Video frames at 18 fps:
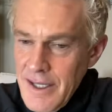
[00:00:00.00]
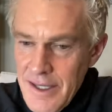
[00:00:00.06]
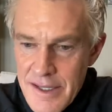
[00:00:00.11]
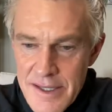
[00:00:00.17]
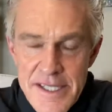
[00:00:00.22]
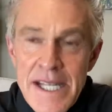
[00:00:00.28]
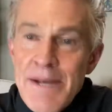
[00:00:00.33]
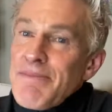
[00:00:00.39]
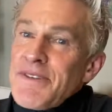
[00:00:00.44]

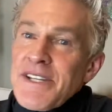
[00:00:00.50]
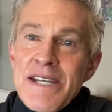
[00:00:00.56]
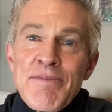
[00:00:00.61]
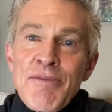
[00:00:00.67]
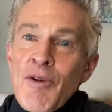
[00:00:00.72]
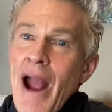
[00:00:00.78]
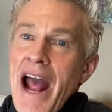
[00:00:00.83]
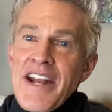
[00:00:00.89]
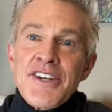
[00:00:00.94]
deep, deep
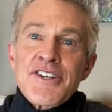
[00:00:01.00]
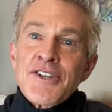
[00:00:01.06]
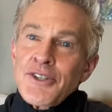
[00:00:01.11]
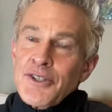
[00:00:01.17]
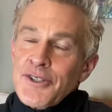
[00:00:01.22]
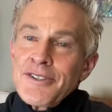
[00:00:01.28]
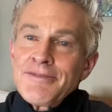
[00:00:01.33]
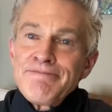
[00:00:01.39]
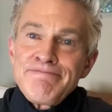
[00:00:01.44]

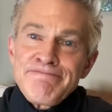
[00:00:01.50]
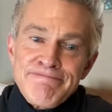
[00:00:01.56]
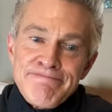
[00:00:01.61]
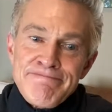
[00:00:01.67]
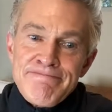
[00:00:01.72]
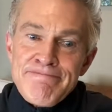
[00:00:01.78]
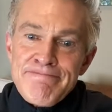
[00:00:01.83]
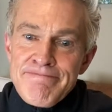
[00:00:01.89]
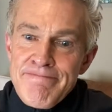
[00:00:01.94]
gratitude
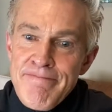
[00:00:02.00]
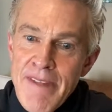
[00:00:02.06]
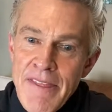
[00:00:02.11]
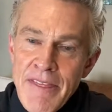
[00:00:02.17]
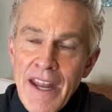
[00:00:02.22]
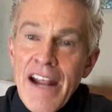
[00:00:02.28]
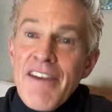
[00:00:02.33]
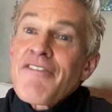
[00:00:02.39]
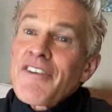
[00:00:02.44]

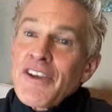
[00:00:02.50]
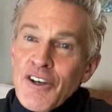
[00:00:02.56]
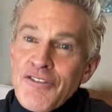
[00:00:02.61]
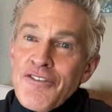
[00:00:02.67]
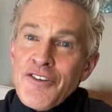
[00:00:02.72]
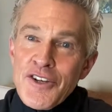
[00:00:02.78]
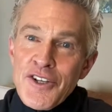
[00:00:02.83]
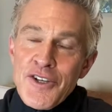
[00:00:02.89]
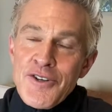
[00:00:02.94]
that I feel
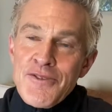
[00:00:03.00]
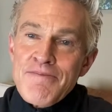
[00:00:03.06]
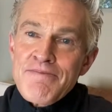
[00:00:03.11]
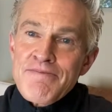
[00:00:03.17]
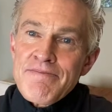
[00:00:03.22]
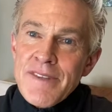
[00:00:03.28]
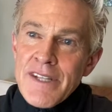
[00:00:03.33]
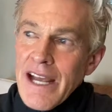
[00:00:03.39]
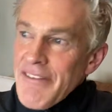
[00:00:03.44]
for you,
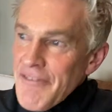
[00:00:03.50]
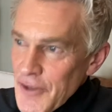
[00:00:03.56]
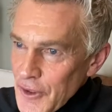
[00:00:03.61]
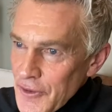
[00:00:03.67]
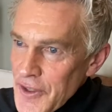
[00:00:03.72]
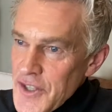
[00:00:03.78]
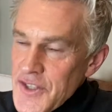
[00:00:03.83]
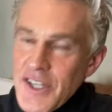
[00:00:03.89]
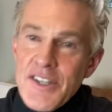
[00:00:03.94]
that I feel
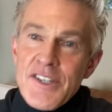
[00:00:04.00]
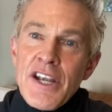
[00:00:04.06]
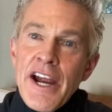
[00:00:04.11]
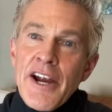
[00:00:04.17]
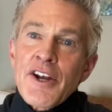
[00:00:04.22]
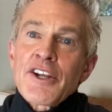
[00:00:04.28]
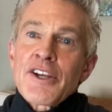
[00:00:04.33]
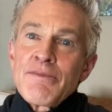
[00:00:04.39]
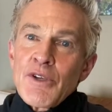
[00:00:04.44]
for this
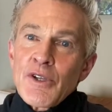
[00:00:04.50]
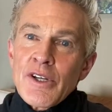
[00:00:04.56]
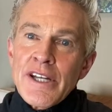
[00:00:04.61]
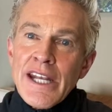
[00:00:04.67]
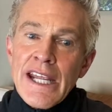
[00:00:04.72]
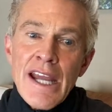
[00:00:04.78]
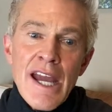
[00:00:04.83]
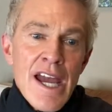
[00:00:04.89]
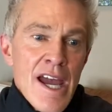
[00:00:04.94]
entire
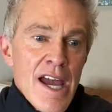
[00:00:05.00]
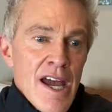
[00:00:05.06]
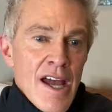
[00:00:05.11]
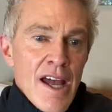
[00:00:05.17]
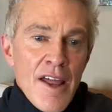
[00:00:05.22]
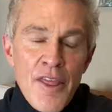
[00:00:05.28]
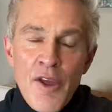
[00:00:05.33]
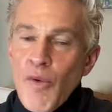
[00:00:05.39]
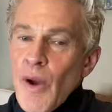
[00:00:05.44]
community
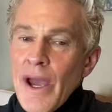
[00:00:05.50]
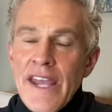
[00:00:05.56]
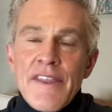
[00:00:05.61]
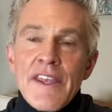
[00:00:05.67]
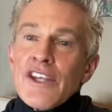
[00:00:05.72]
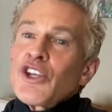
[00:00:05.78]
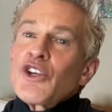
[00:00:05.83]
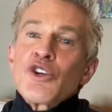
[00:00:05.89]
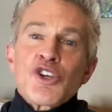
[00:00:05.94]
the way
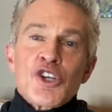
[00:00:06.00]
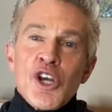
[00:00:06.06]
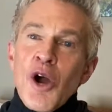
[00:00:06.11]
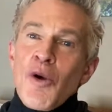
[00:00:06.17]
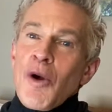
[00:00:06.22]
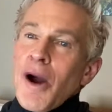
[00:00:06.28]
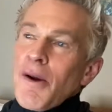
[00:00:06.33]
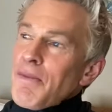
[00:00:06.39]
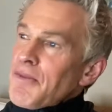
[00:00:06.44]
that you
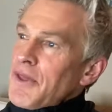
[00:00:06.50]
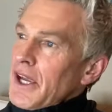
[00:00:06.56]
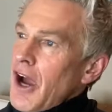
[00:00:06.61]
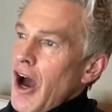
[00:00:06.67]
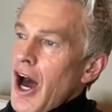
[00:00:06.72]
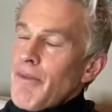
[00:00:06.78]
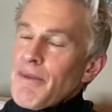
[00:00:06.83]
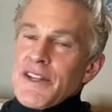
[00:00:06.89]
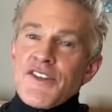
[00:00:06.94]
show up, the
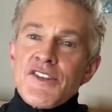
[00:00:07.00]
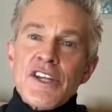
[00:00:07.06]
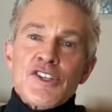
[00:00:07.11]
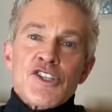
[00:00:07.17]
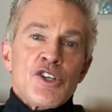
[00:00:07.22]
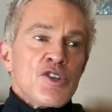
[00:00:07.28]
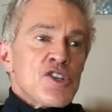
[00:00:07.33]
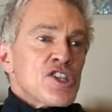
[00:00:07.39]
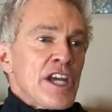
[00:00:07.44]
comments that
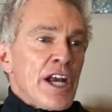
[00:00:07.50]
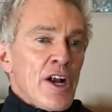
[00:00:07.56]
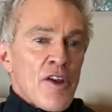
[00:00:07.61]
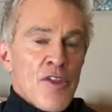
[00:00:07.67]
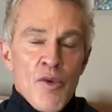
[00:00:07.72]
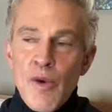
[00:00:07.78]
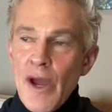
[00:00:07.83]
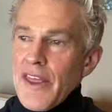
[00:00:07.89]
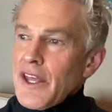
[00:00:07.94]
you share,
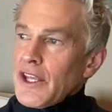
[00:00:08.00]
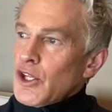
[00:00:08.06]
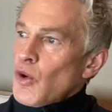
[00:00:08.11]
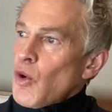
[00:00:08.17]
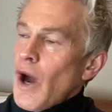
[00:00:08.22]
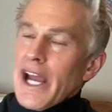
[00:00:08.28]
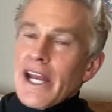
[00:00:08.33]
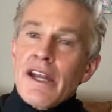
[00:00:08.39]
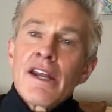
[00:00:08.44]
the way that you,
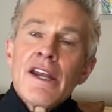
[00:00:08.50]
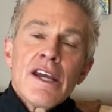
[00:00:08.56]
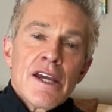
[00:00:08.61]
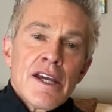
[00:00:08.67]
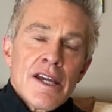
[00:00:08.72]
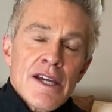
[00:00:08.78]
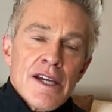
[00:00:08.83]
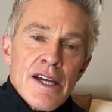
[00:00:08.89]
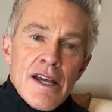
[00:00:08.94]
I,
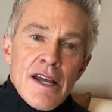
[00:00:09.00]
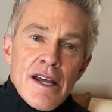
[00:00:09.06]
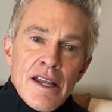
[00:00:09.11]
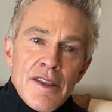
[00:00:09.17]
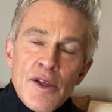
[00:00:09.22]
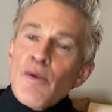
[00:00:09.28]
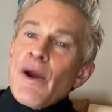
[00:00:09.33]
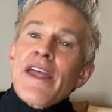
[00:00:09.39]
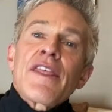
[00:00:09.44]

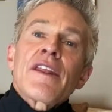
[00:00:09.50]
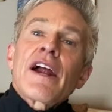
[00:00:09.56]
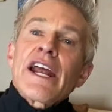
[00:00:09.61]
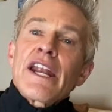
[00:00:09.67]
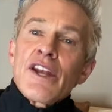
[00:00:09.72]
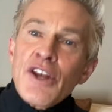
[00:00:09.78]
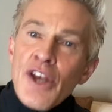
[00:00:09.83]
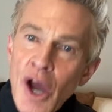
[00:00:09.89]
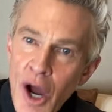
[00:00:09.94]
the way that I
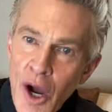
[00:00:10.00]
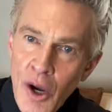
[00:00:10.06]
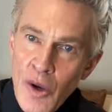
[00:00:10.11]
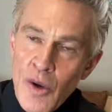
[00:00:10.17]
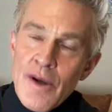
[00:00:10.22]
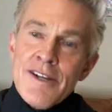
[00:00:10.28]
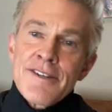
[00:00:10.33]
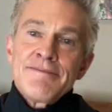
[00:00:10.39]
know